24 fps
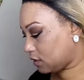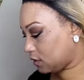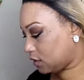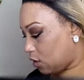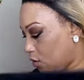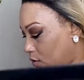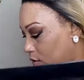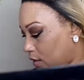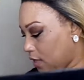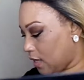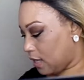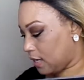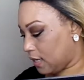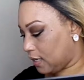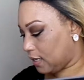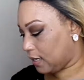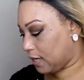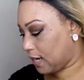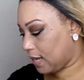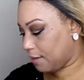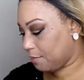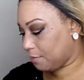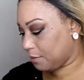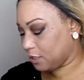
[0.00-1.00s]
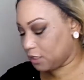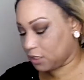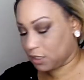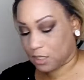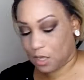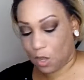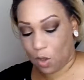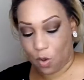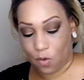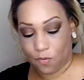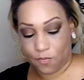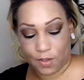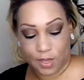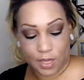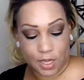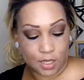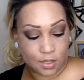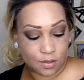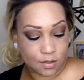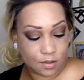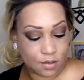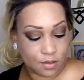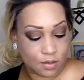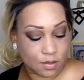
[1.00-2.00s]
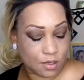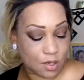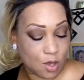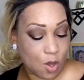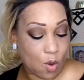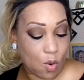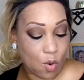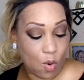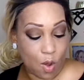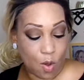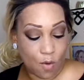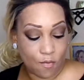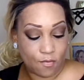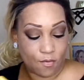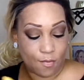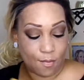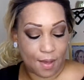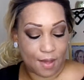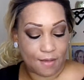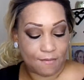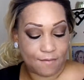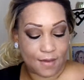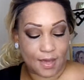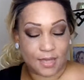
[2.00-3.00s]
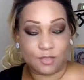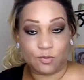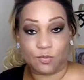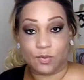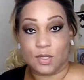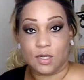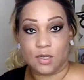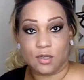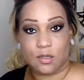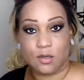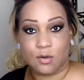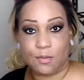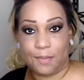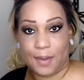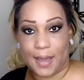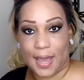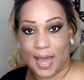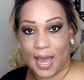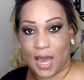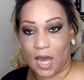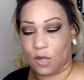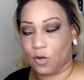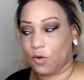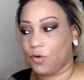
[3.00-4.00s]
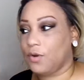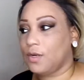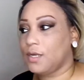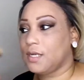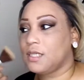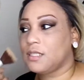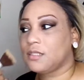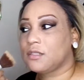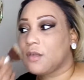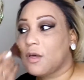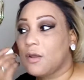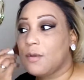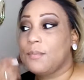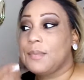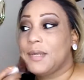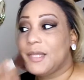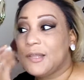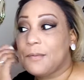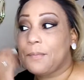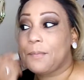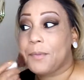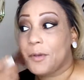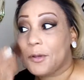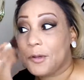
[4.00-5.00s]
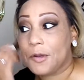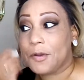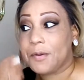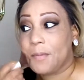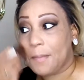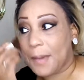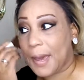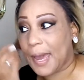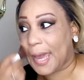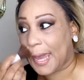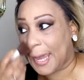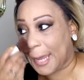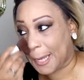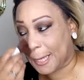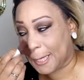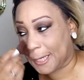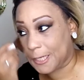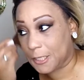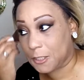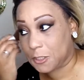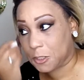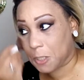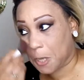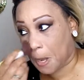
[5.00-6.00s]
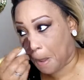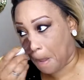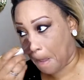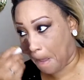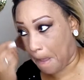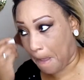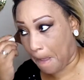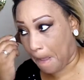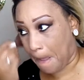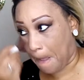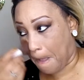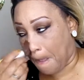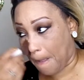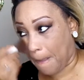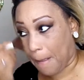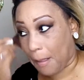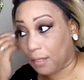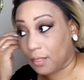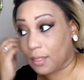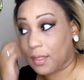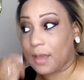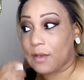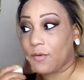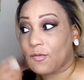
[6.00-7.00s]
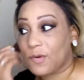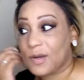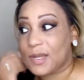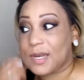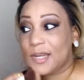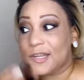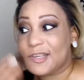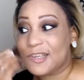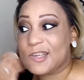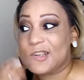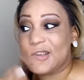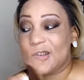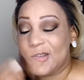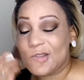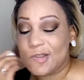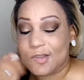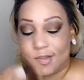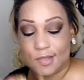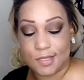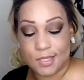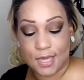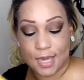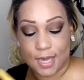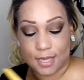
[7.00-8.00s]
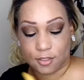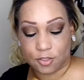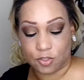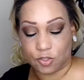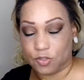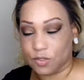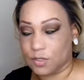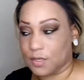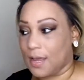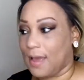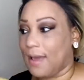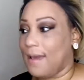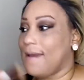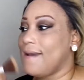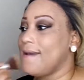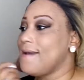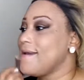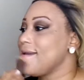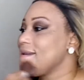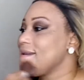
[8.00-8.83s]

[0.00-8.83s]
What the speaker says: So let me just go over my face with a little powder, and it's going to be the pure beige, like what I used yesterday.